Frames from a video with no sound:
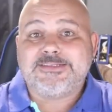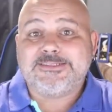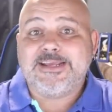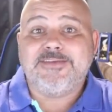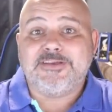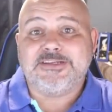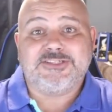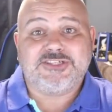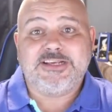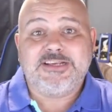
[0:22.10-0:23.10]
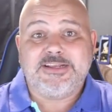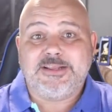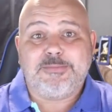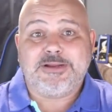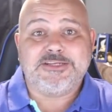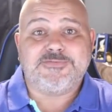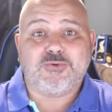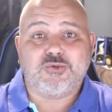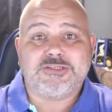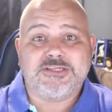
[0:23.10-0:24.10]
Deviancy in police
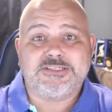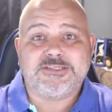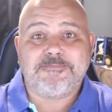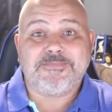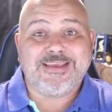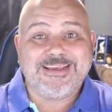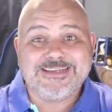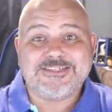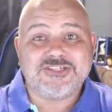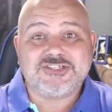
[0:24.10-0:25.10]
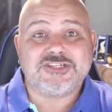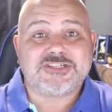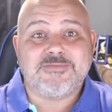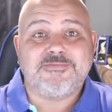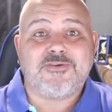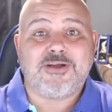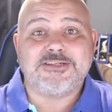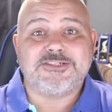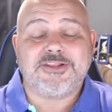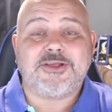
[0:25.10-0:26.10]
forces isn't just
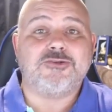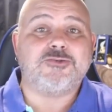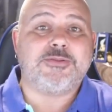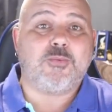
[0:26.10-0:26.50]
confined to those with